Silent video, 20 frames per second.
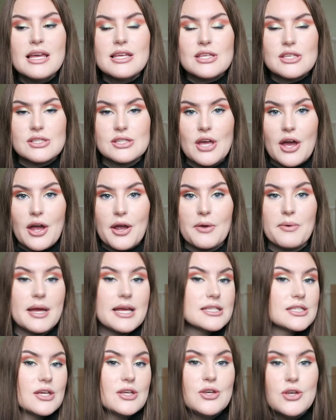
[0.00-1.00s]
So
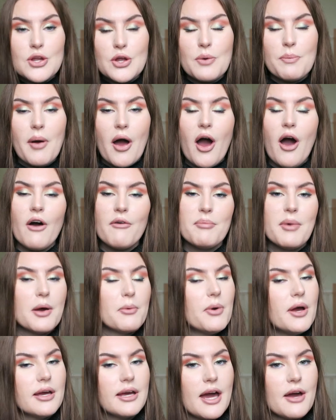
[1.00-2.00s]
it's a new part of my
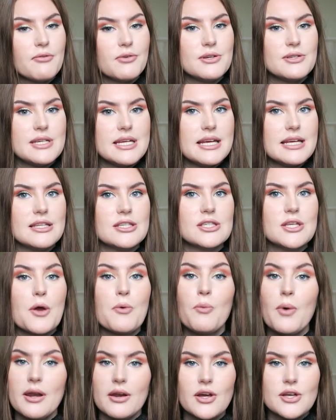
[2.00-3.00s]
workout routine, so
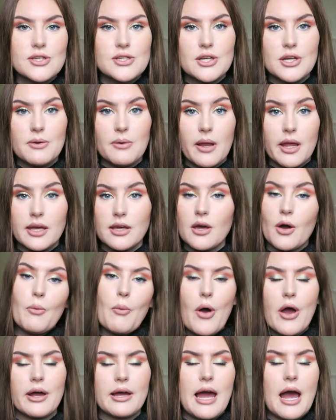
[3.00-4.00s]
when I do like a
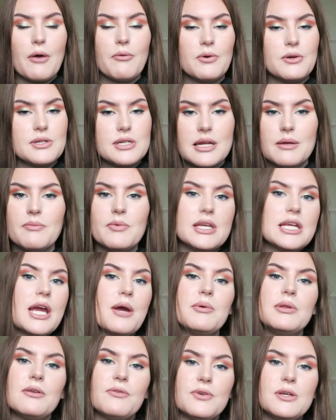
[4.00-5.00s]
workout routine
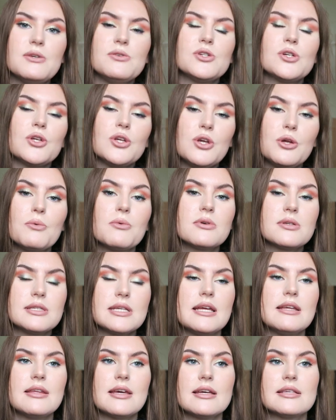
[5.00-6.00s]
video in the future you will
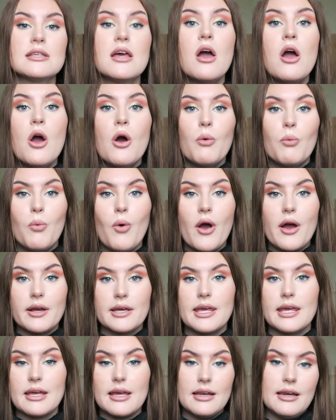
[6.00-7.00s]
see this
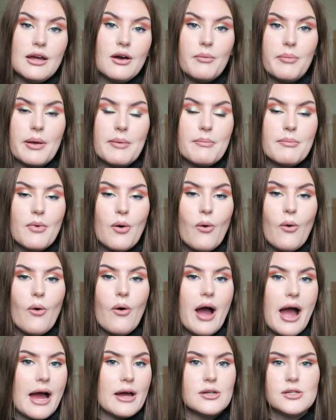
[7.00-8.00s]
working a little bit
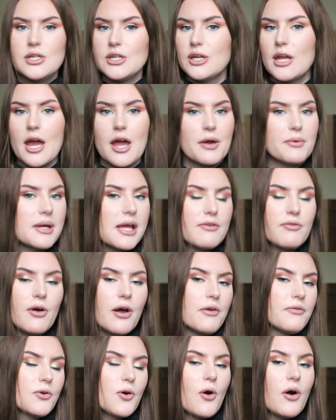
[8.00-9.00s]
more, and you know, if
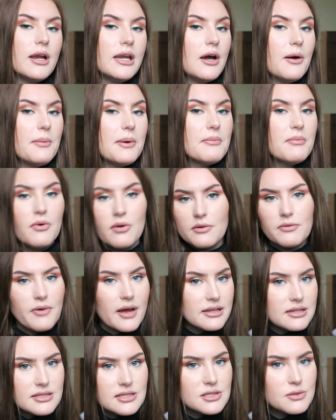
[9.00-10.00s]
I've got a little bit more
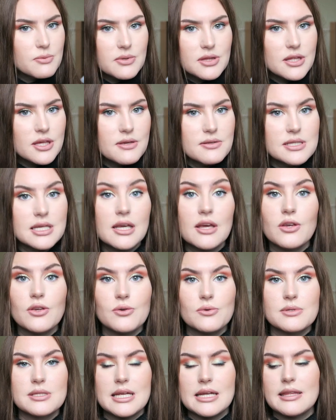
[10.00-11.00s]
advanced with using it
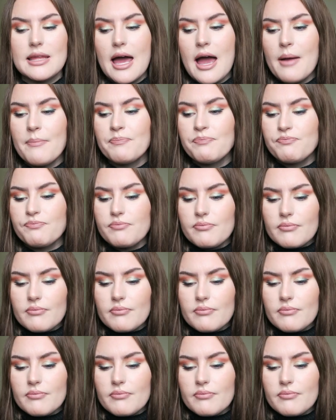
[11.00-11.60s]
you'll see that.